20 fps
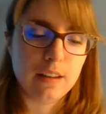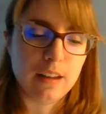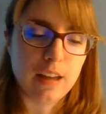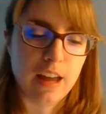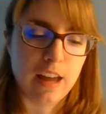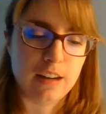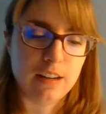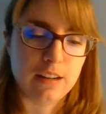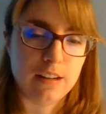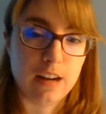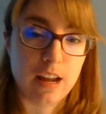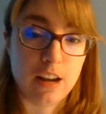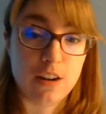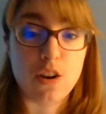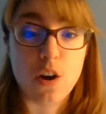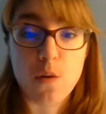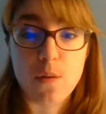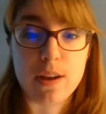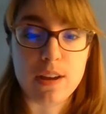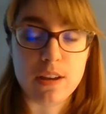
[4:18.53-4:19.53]
and
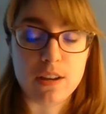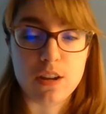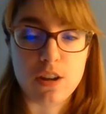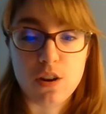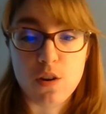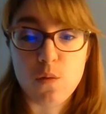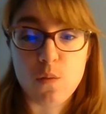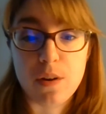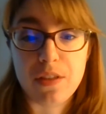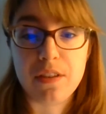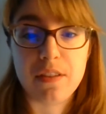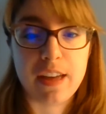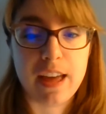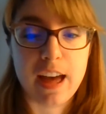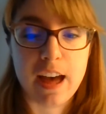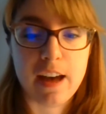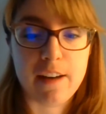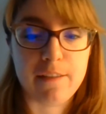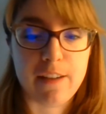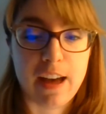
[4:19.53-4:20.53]
knowing, whether they
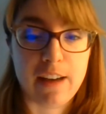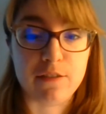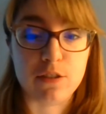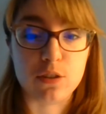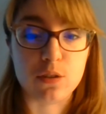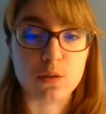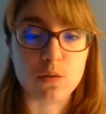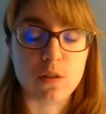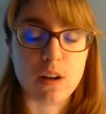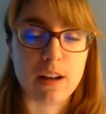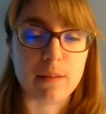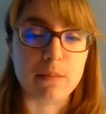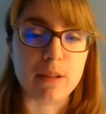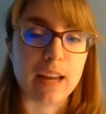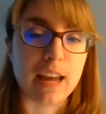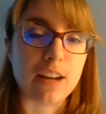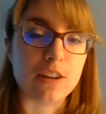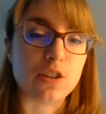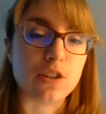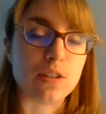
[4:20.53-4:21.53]
have after school
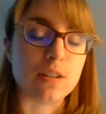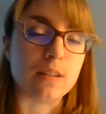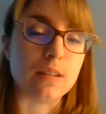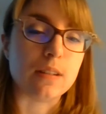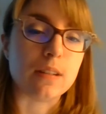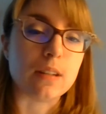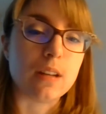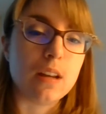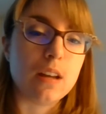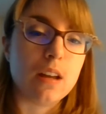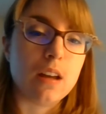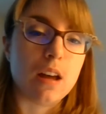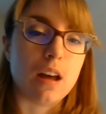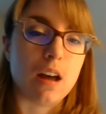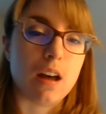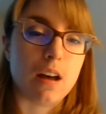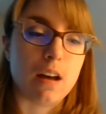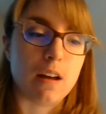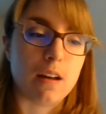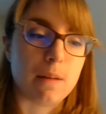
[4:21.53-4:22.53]
obligations
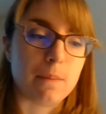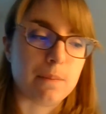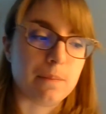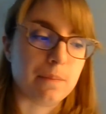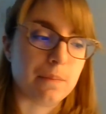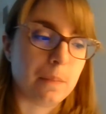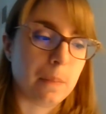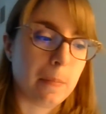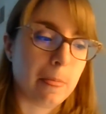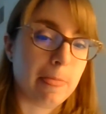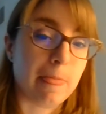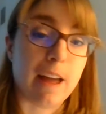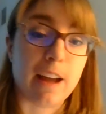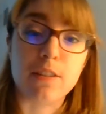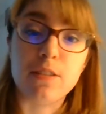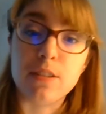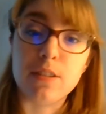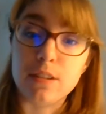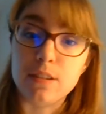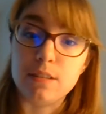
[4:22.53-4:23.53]
that
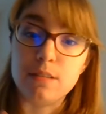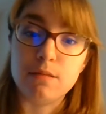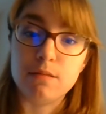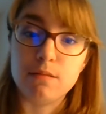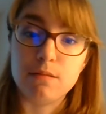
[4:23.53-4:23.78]
could,